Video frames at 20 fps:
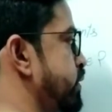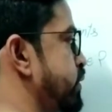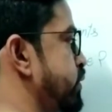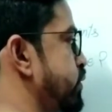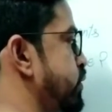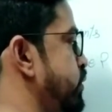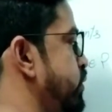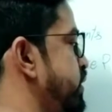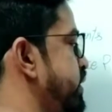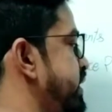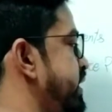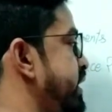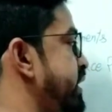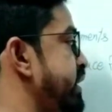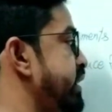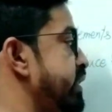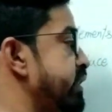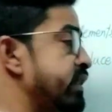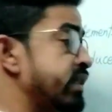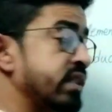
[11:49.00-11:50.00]
So
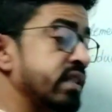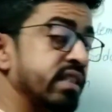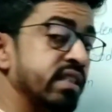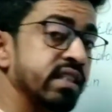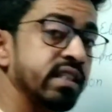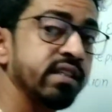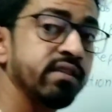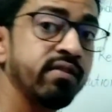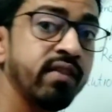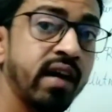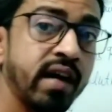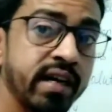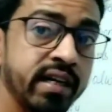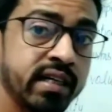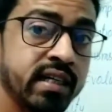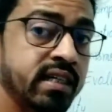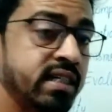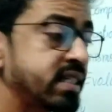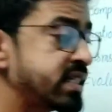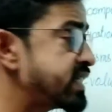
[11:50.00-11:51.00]
they
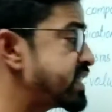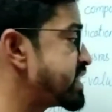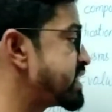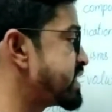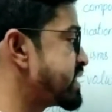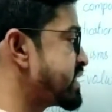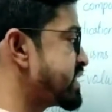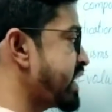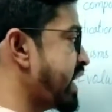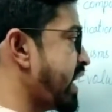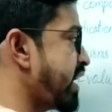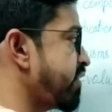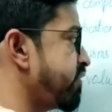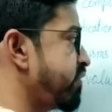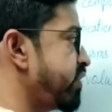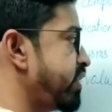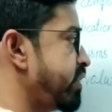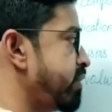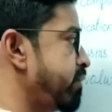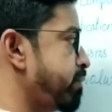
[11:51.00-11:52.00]
divided
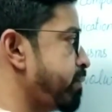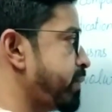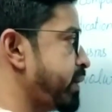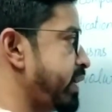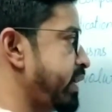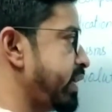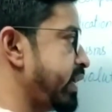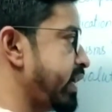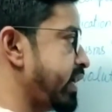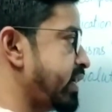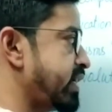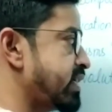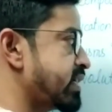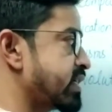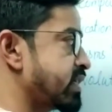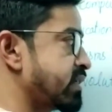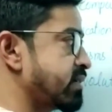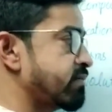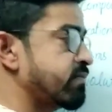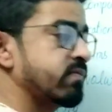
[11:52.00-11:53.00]
7 periods,
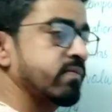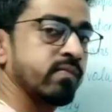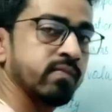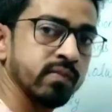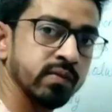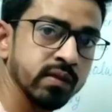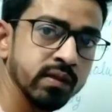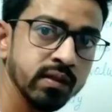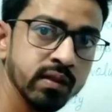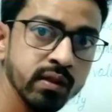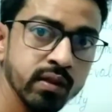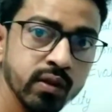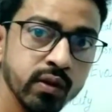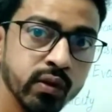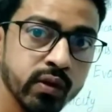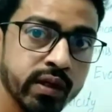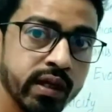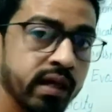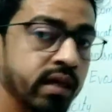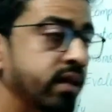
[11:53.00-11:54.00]

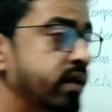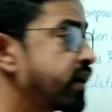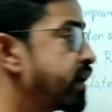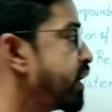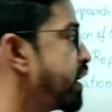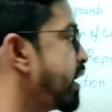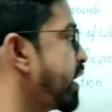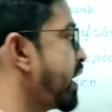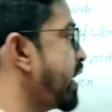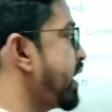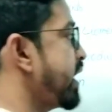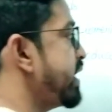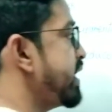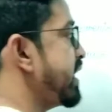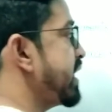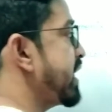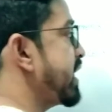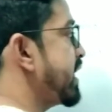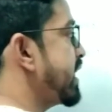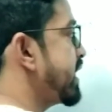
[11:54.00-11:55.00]
okay, and
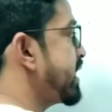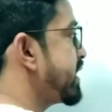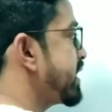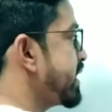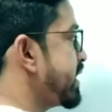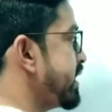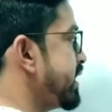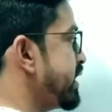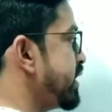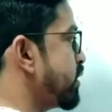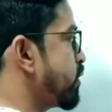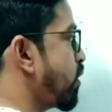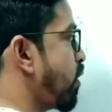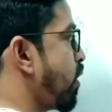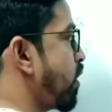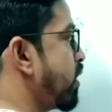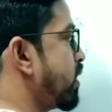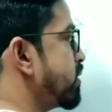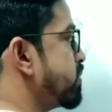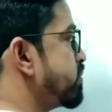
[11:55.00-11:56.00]
18
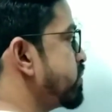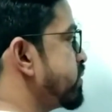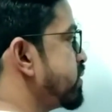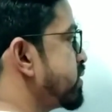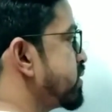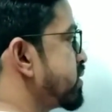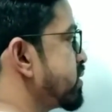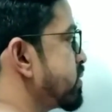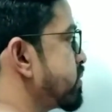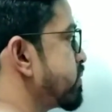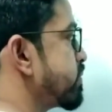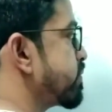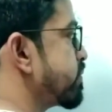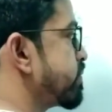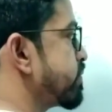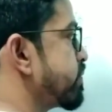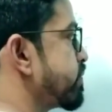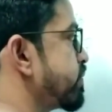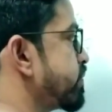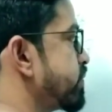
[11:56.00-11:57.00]
columns,
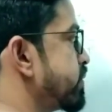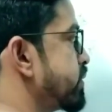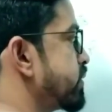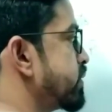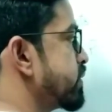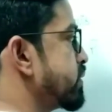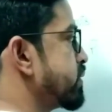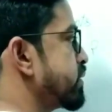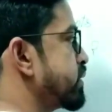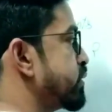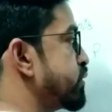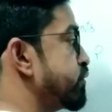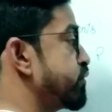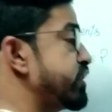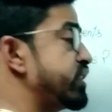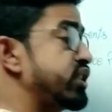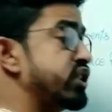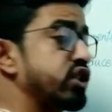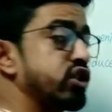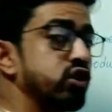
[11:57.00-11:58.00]

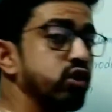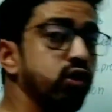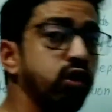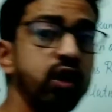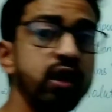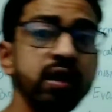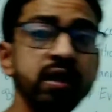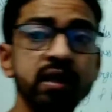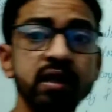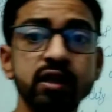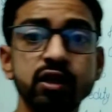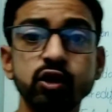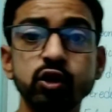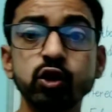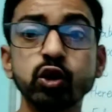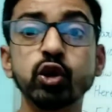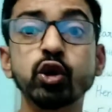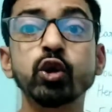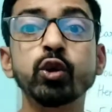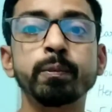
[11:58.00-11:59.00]
which is called
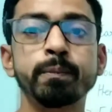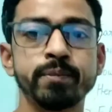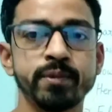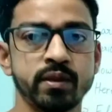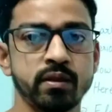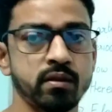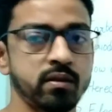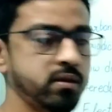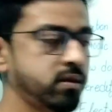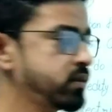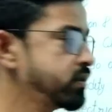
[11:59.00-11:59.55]
groups.